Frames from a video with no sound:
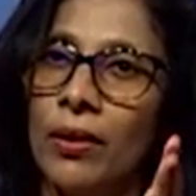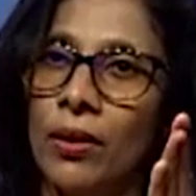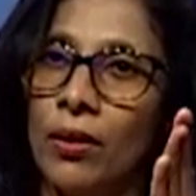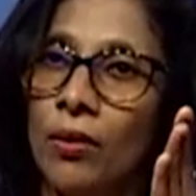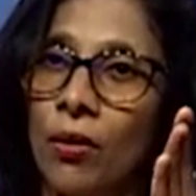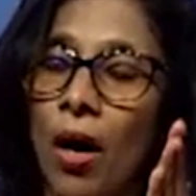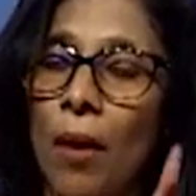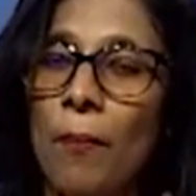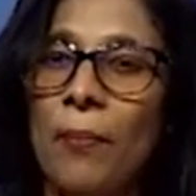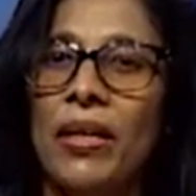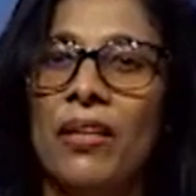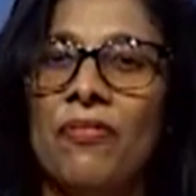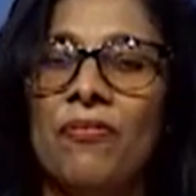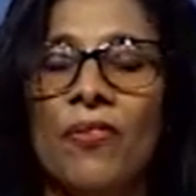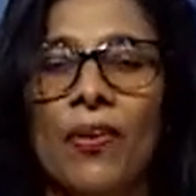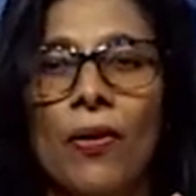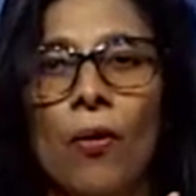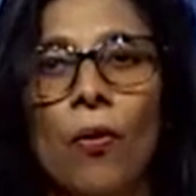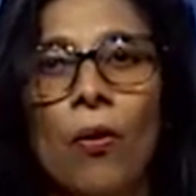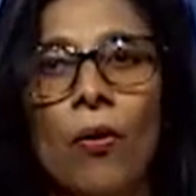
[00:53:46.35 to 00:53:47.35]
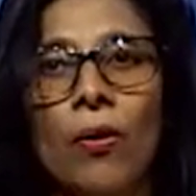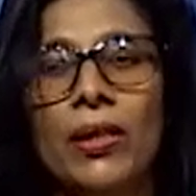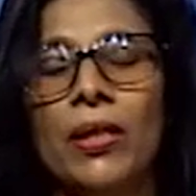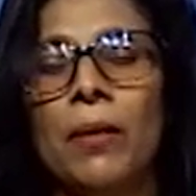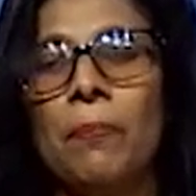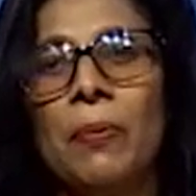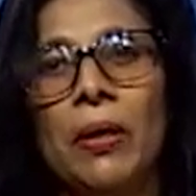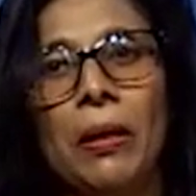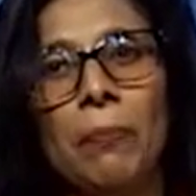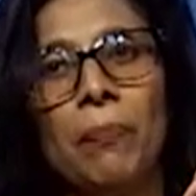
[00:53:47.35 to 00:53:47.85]
common for all the
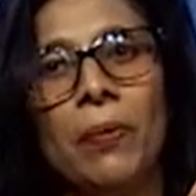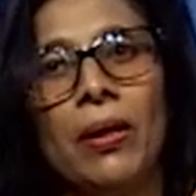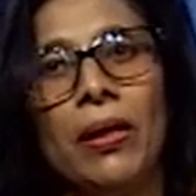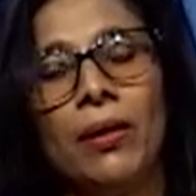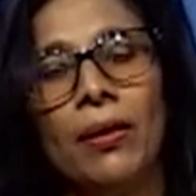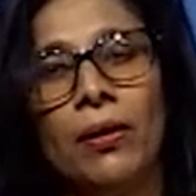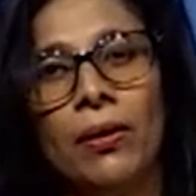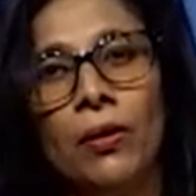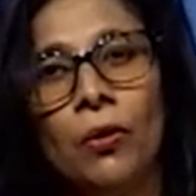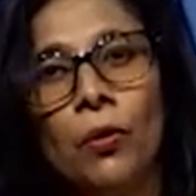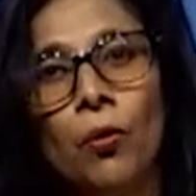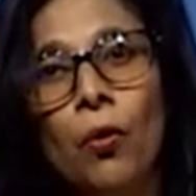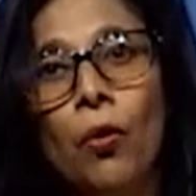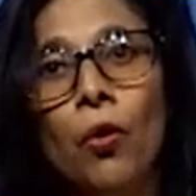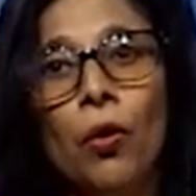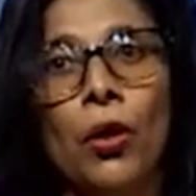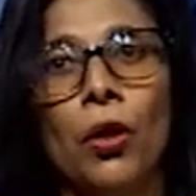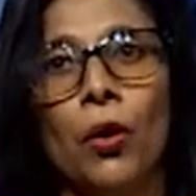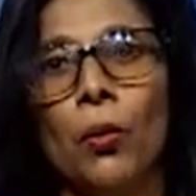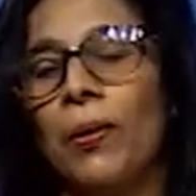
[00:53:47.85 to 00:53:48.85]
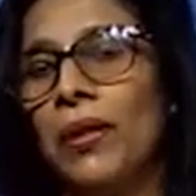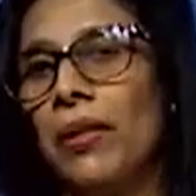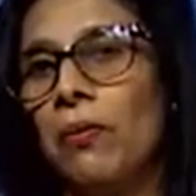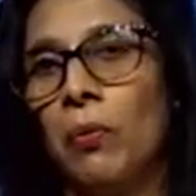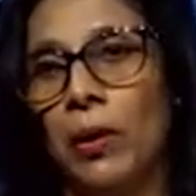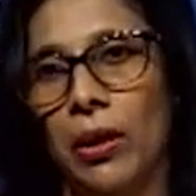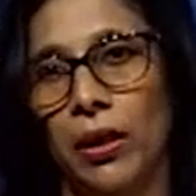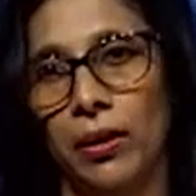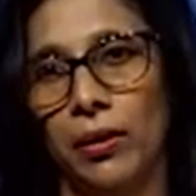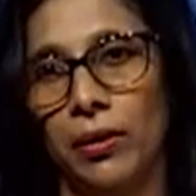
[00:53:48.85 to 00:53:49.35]
people all over the
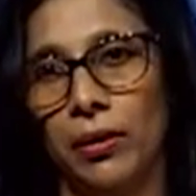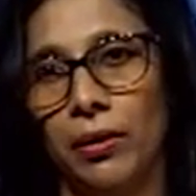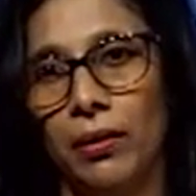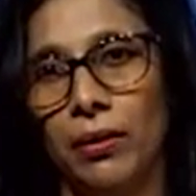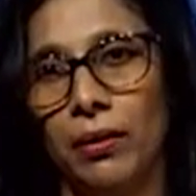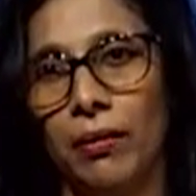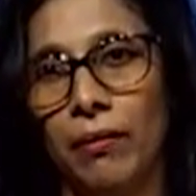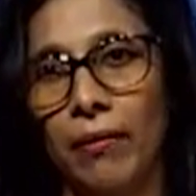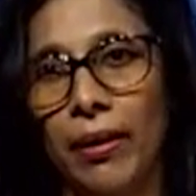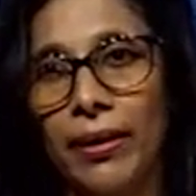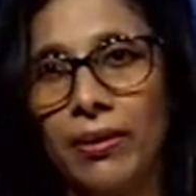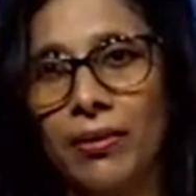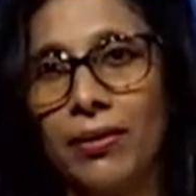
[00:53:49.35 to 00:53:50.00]
world, right?